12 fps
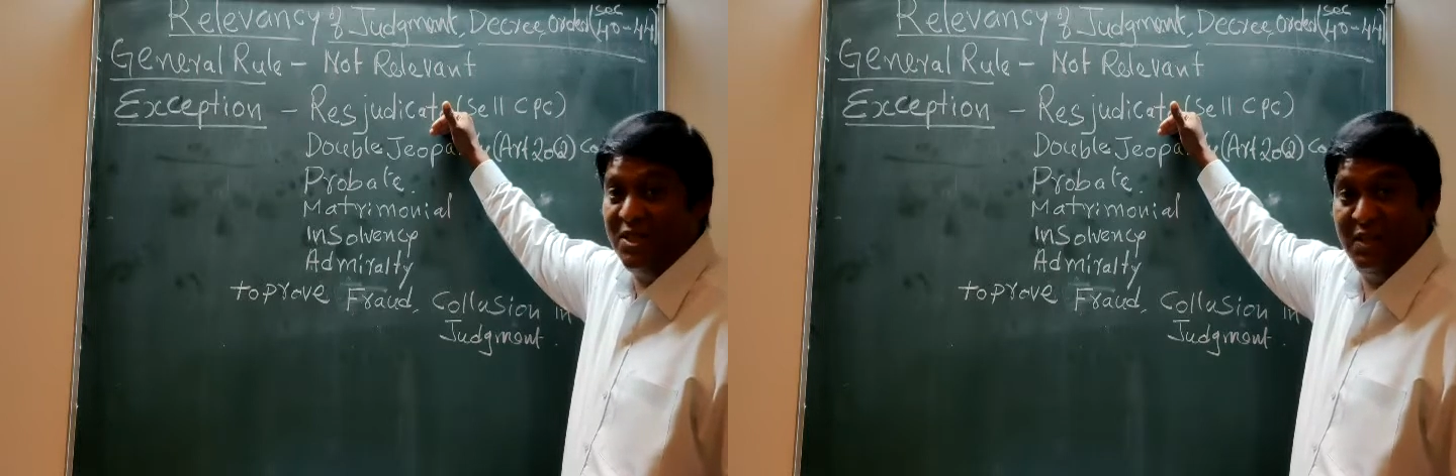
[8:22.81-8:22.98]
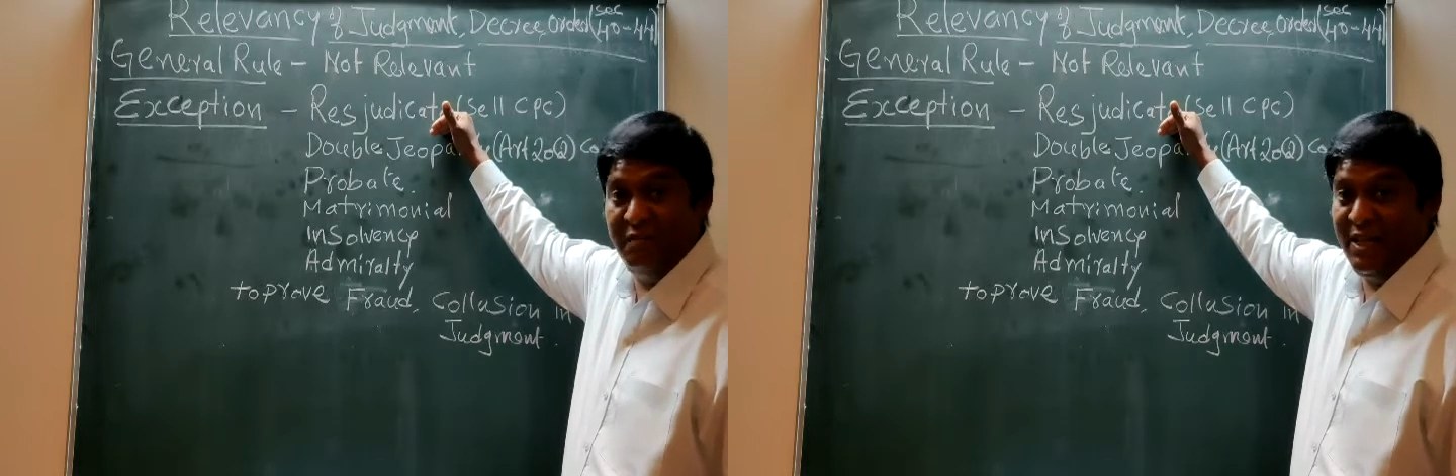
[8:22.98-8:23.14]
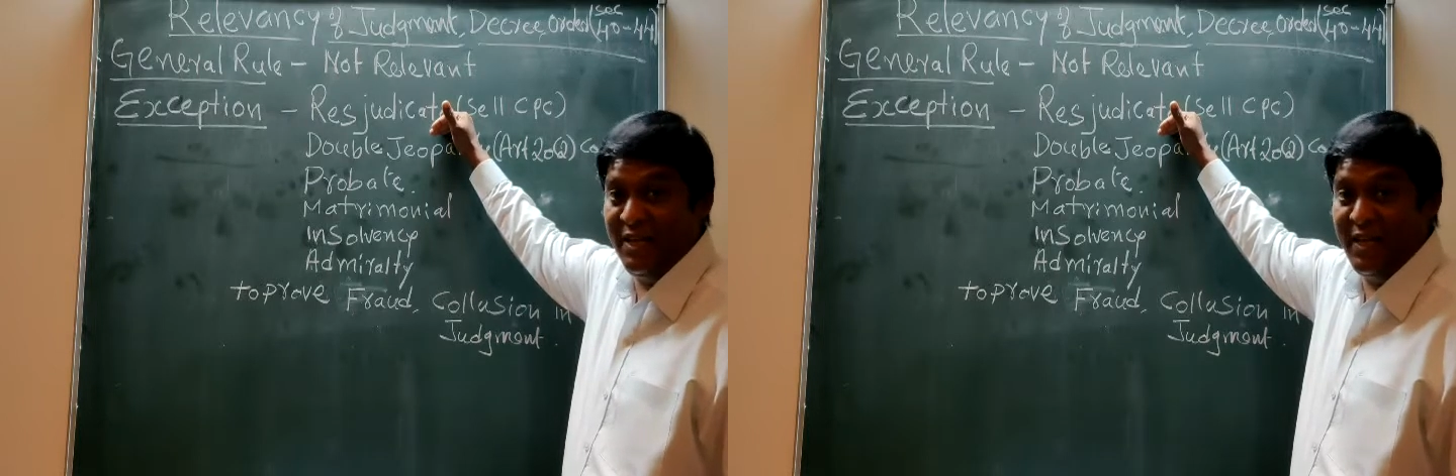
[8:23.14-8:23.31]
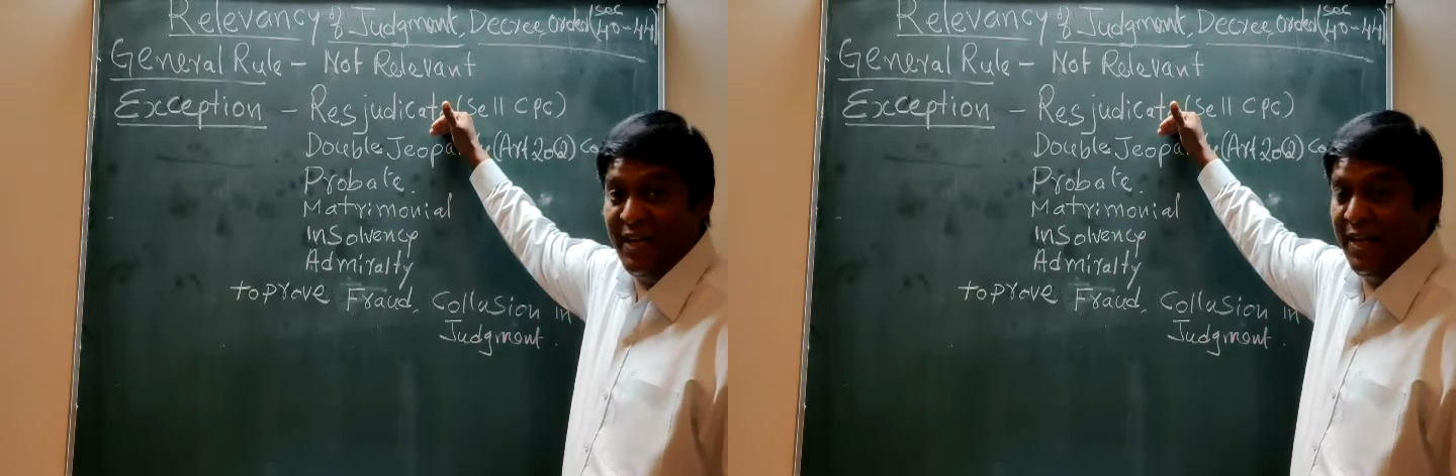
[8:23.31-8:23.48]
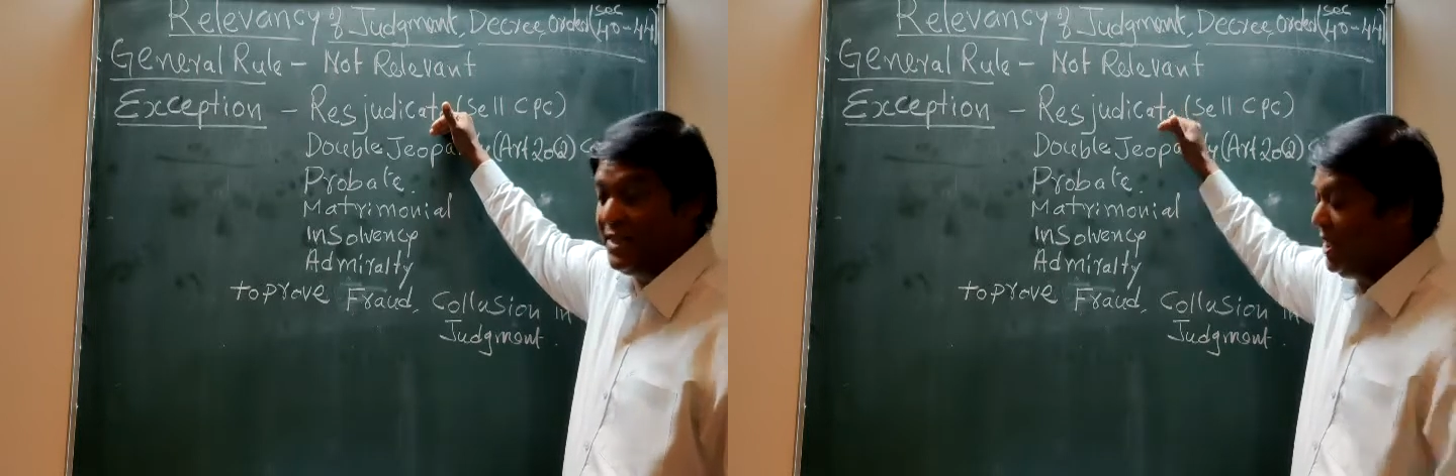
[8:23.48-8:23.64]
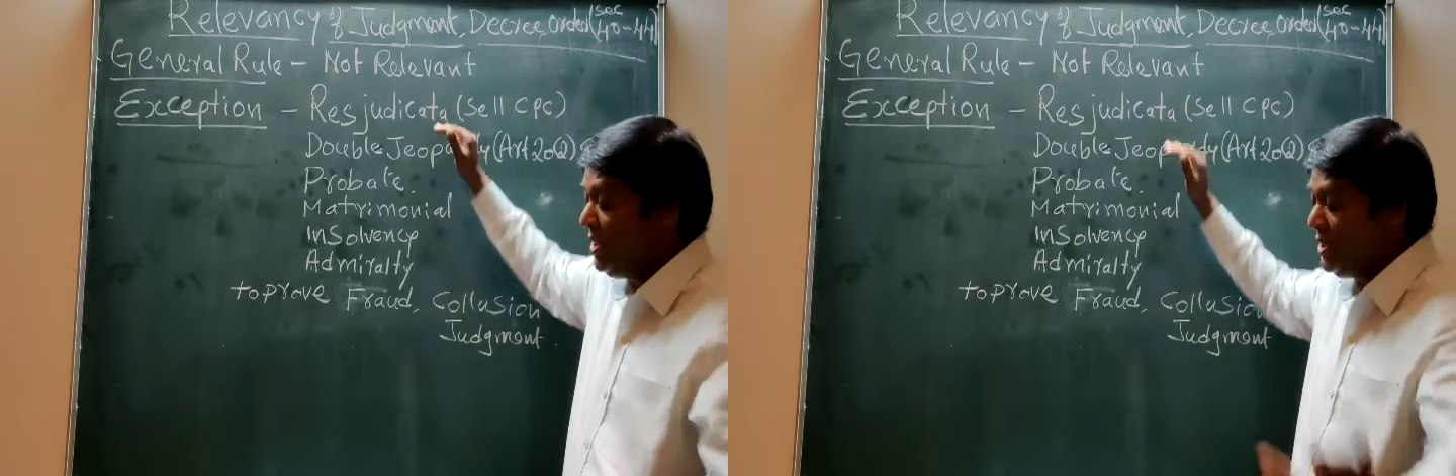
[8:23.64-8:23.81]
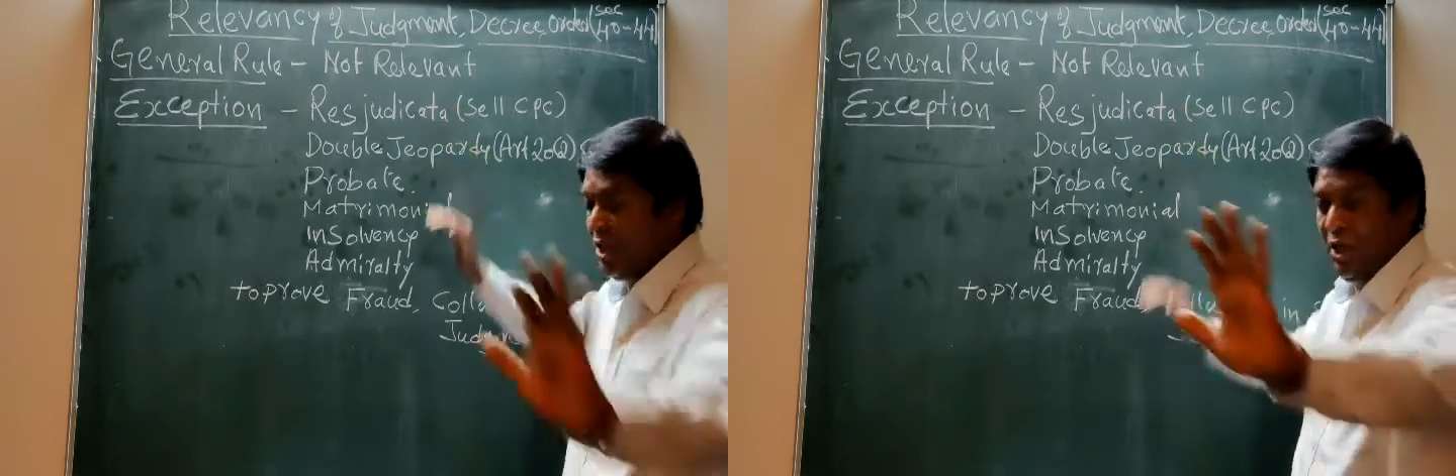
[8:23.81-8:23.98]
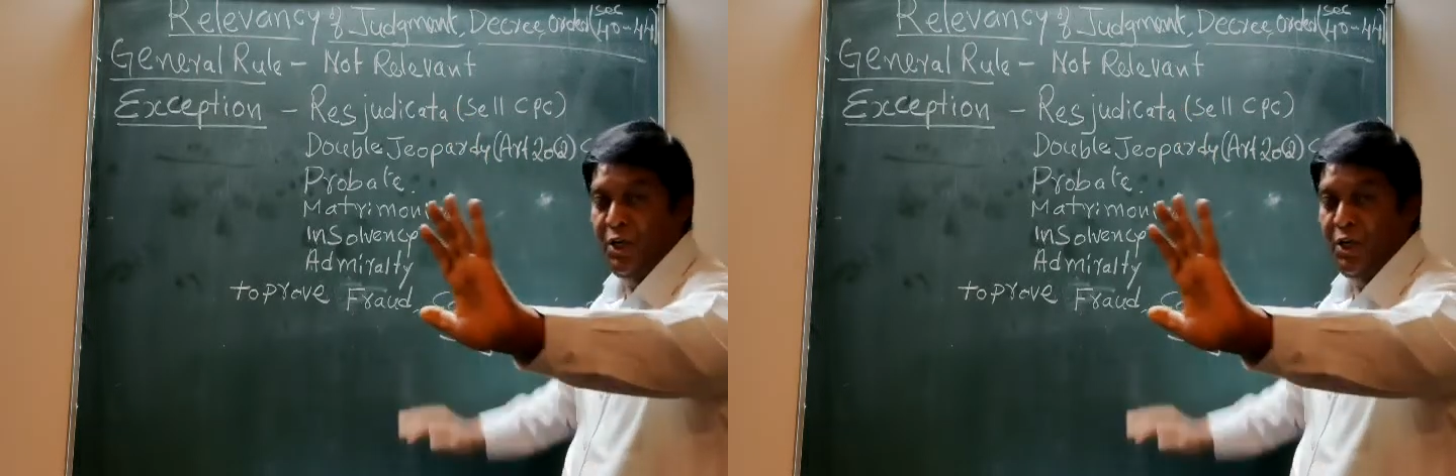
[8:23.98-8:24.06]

civil cases,